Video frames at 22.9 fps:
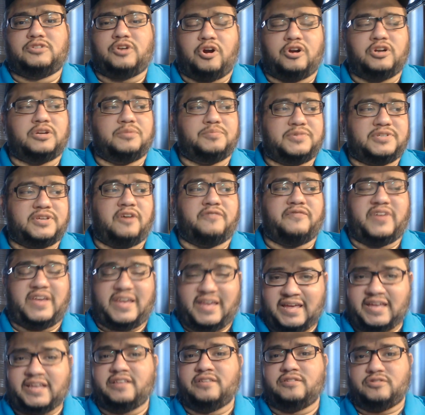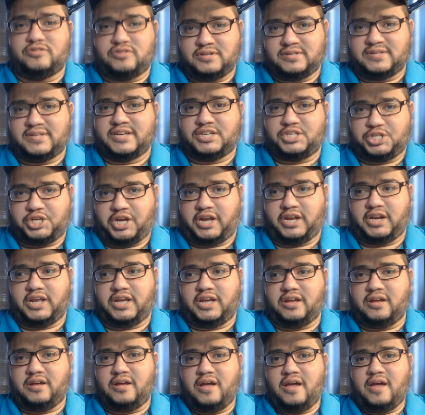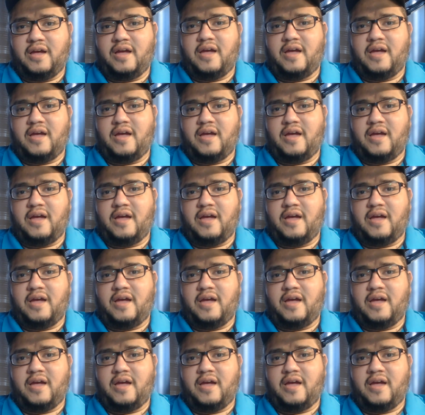turned himself into Dick Cheney.